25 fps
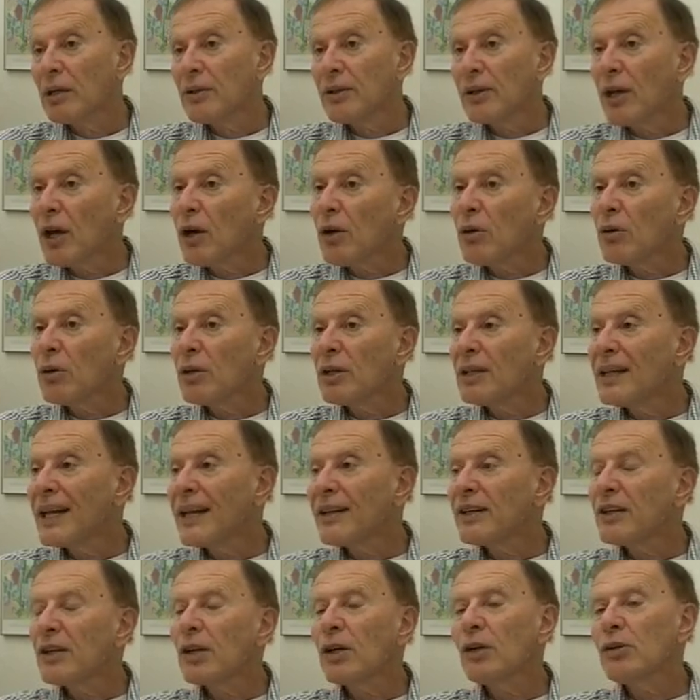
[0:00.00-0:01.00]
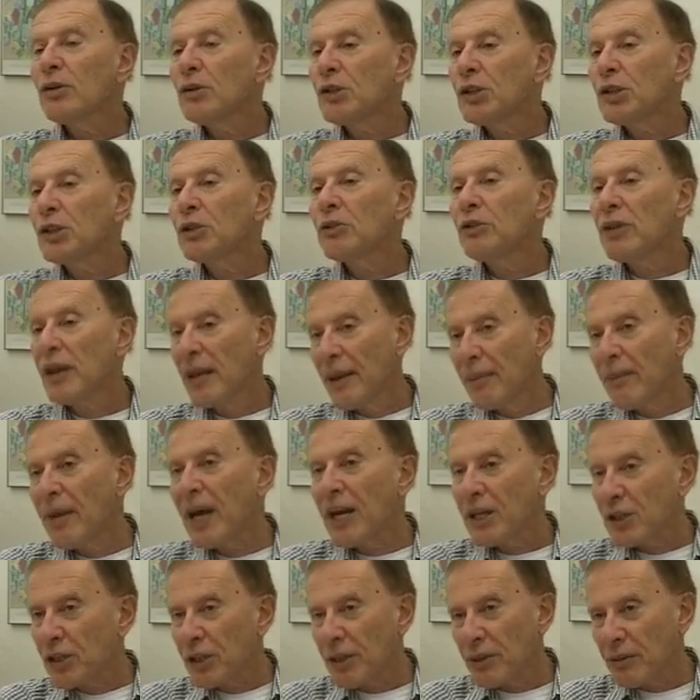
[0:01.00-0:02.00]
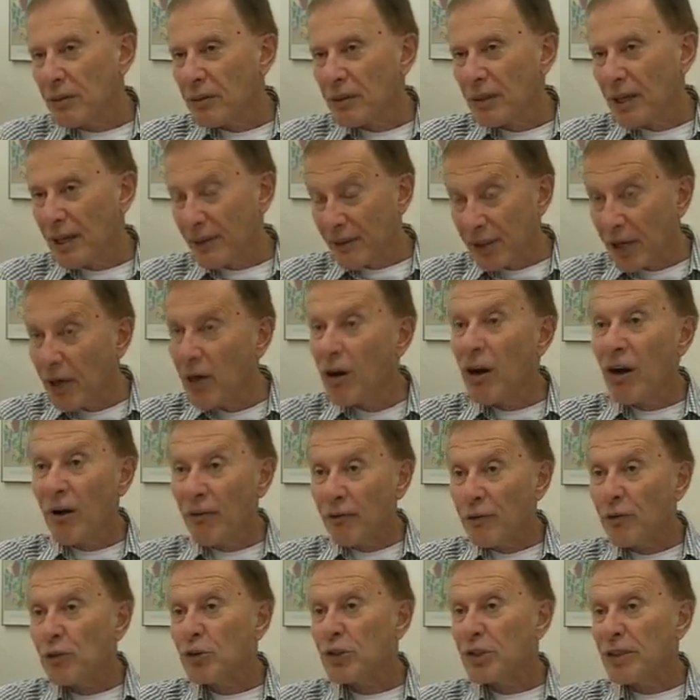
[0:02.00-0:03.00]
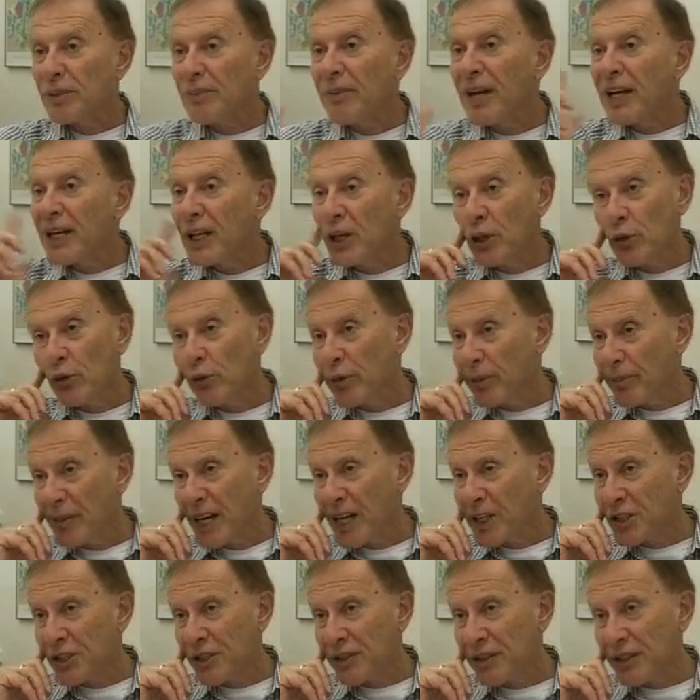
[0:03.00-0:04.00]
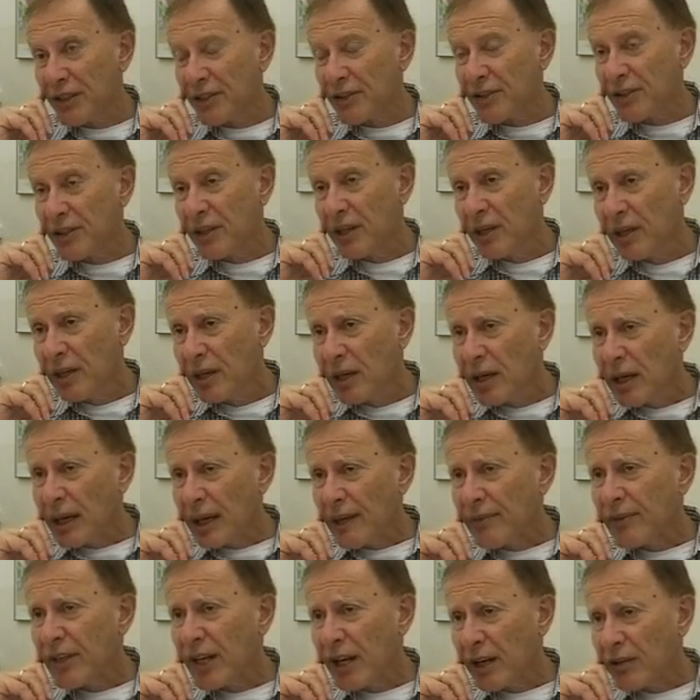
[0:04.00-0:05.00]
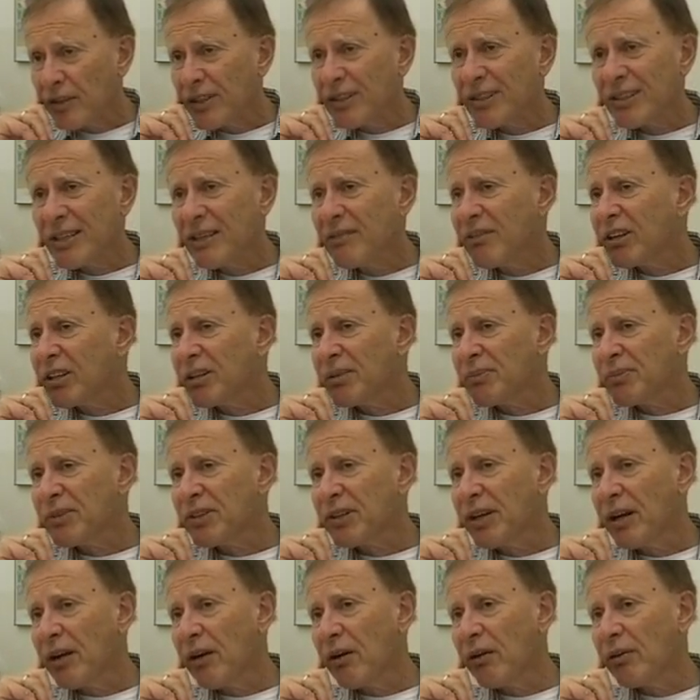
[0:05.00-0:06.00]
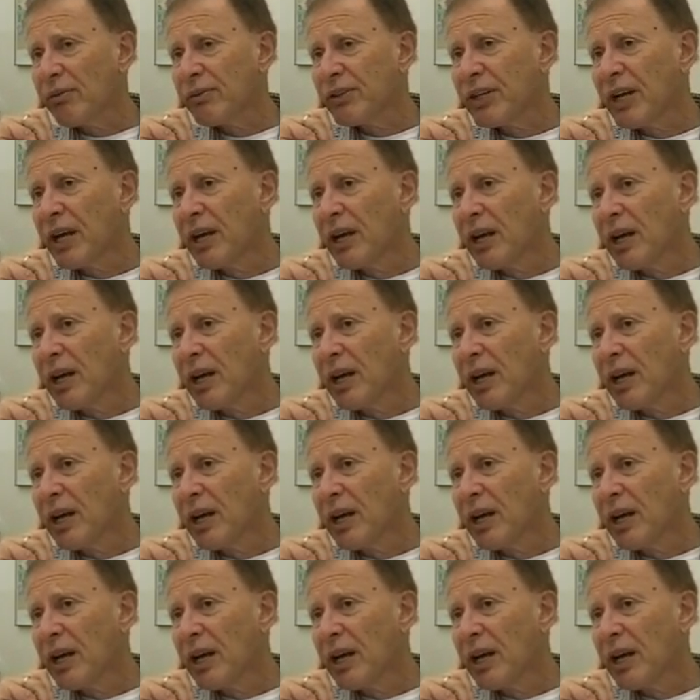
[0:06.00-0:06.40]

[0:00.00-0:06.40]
Let no Jew imagine, and there are unfortunately many who imagine this, and they are deceiving themselves,